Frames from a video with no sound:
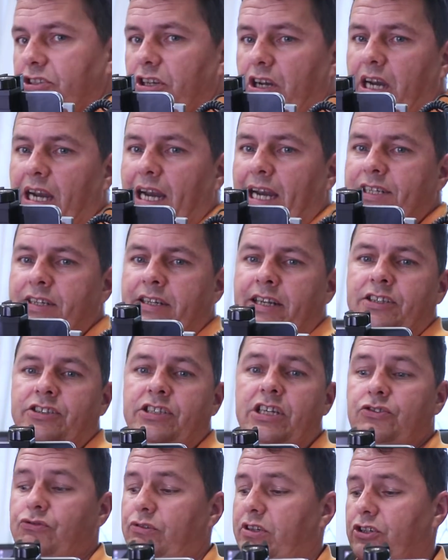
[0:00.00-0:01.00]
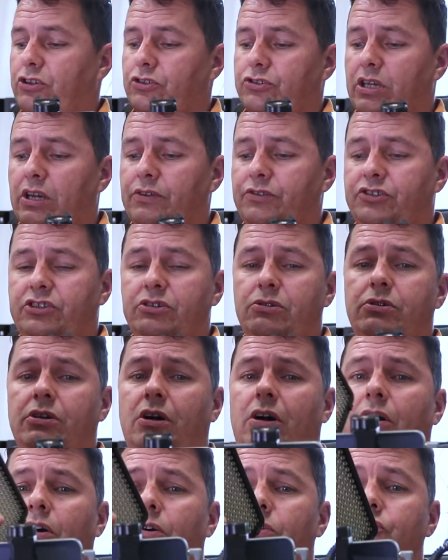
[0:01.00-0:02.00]
start adding accessories, because I've still
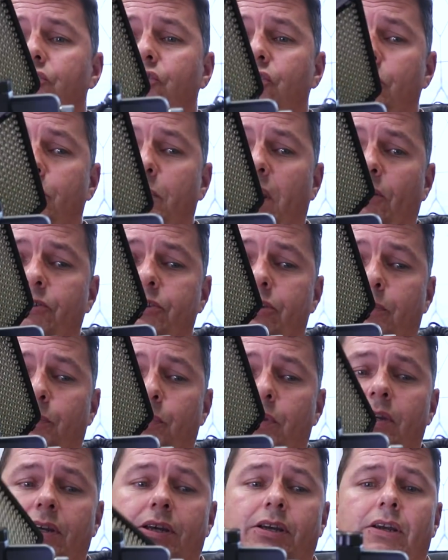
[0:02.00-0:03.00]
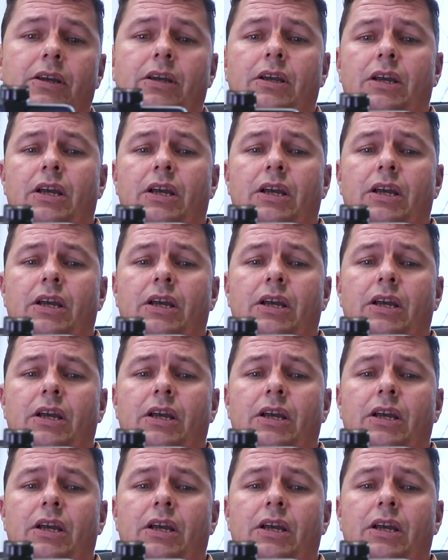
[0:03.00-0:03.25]
got a hot shoe mount up here.